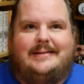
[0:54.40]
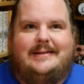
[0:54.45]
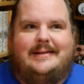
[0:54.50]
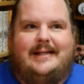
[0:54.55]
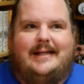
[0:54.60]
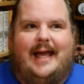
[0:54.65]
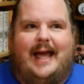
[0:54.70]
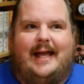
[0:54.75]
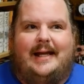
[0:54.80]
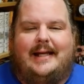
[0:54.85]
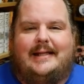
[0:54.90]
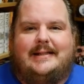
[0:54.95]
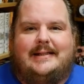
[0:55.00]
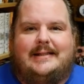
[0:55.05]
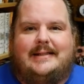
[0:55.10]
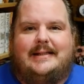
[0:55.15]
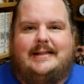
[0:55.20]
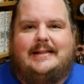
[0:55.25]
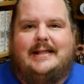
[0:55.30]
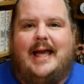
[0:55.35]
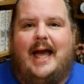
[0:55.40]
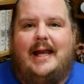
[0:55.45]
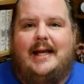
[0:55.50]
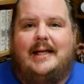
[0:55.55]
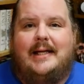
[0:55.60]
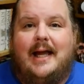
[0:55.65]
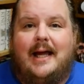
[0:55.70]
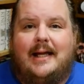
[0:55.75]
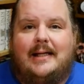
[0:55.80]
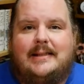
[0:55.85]
yeah, that's that's kind
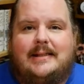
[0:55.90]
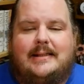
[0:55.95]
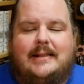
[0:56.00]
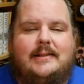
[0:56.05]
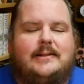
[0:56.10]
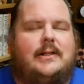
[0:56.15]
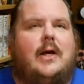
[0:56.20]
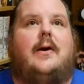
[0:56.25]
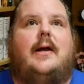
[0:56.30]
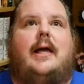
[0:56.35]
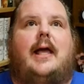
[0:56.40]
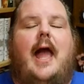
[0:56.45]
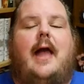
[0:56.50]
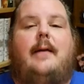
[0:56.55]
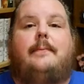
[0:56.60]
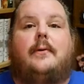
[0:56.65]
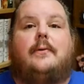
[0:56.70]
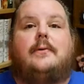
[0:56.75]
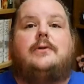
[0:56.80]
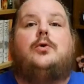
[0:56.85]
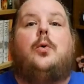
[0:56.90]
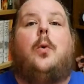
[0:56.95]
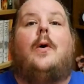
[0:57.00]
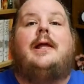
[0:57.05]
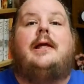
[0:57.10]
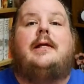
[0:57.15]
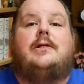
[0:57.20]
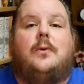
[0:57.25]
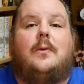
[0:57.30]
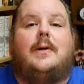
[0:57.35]
of nuts. Sorry, April
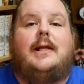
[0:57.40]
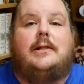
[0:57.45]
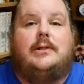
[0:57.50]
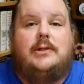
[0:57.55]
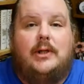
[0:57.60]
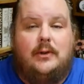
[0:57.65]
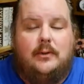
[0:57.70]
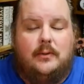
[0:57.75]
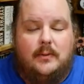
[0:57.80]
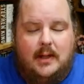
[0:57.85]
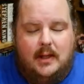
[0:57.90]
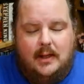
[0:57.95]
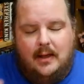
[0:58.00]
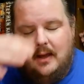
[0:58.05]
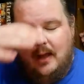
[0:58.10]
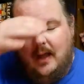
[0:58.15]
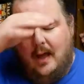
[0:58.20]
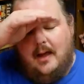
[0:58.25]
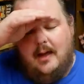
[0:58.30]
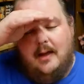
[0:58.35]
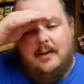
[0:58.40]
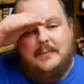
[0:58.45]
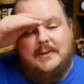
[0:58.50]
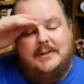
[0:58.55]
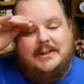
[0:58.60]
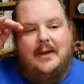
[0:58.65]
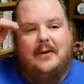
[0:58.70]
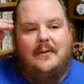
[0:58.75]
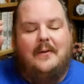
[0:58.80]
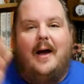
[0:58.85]
2022. Um,
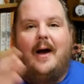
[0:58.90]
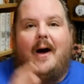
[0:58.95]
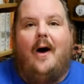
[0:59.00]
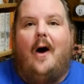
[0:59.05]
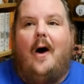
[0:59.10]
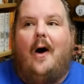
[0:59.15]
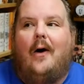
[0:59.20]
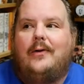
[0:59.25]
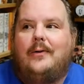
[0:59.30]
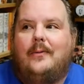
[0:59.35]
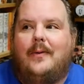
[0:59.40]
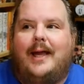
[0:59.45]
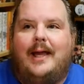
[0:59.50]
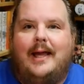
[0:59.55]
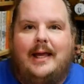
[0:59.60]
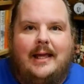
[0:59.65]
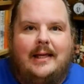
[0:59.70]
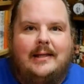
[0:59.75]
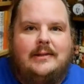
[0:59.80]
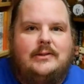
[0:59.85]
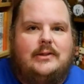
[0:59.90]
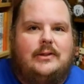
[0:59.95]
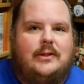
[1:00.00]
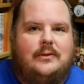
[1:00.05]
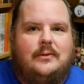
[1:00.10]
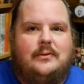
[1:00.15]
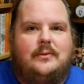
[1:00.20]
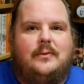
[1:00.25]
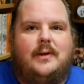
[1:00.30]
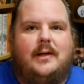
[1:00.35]
so uh, all the way
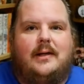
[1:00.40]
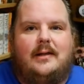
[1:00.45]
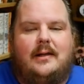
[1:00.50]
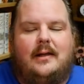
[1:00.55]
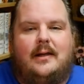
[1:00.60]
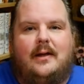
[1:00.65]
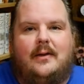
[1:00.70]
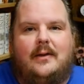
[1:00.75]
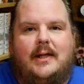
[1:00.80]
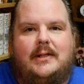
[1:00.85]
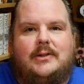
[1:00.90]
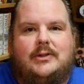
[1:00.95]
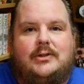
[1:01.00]
into you know it's